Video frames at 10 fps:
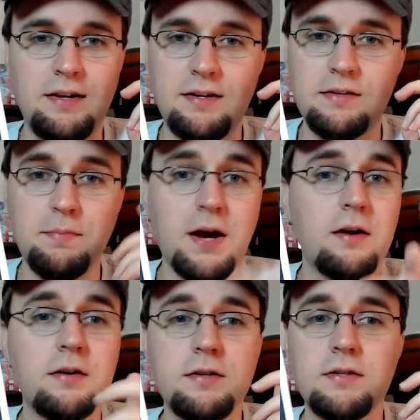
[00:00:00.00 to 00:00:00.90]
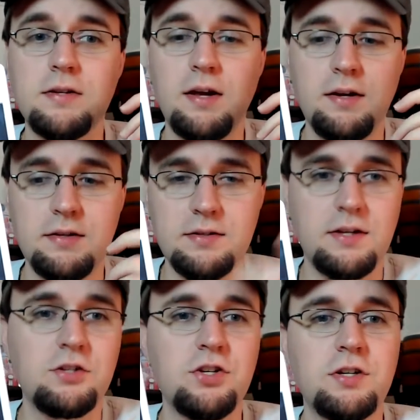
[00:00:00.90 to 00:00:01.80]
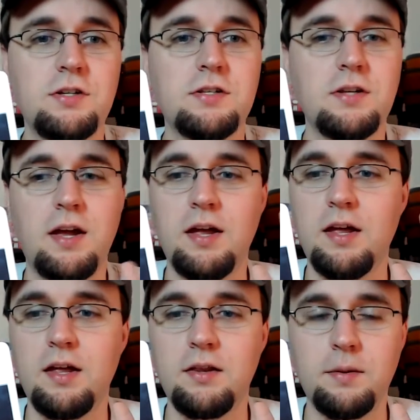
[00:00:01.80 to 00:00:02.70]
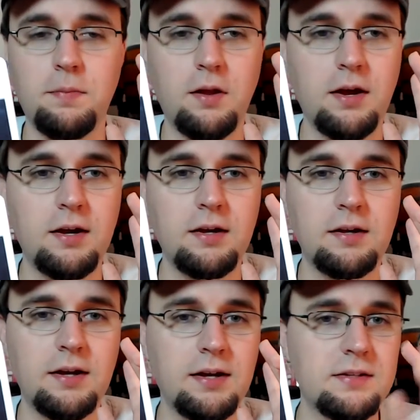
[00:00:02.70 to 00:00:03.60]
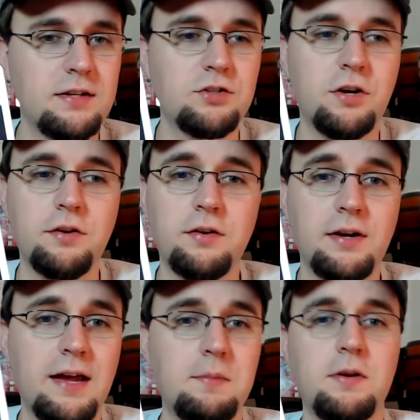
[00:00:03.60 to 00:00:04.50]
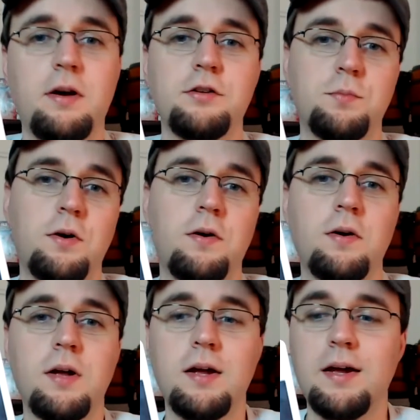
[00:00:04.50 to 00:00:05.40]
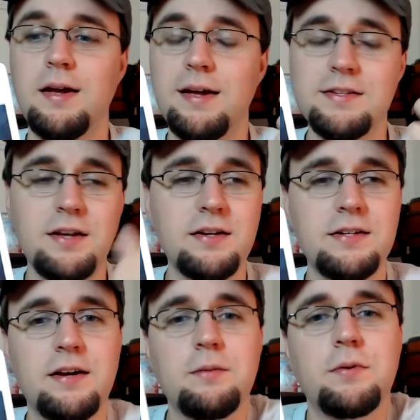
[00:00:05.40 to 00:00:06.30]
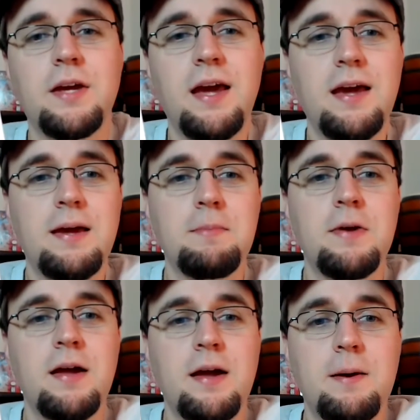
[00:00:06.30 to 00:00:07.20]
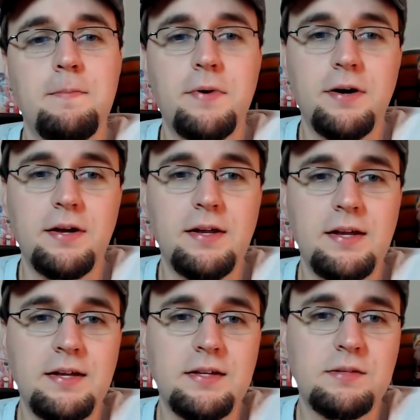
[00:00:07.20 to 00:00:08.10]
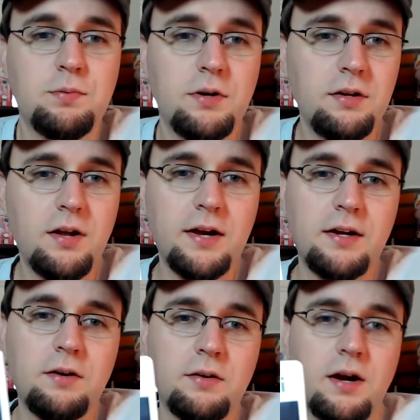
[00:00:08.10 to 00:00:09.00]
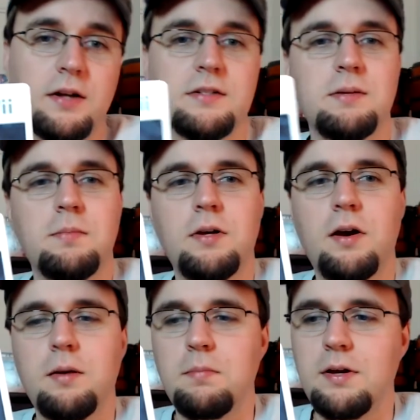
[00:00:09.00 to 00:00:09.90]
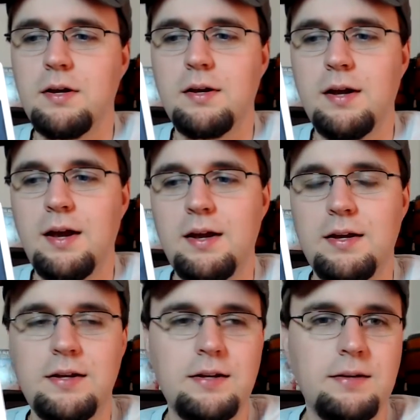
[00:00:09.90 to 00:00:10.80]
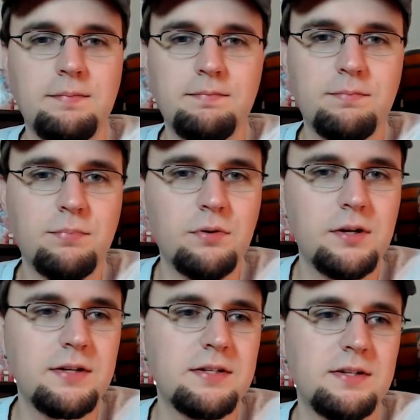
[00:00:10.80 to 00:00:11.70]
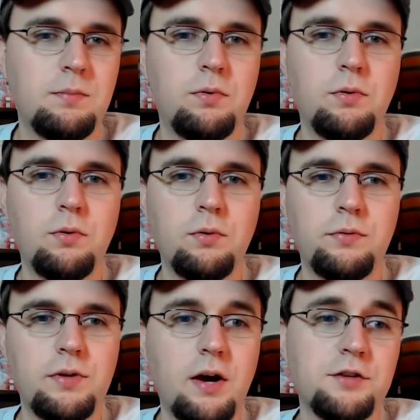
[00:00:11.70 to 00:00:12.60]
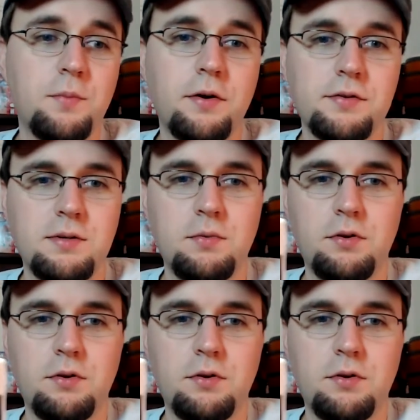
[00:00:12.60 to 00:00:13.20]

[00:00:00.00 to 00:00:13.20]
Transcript: It's pirates and it's ninjas, and they're playing against each other in a game of dodgeball. It's not a terrible game, but it's pretty lacking on content beyond being a pretty simple dodgeball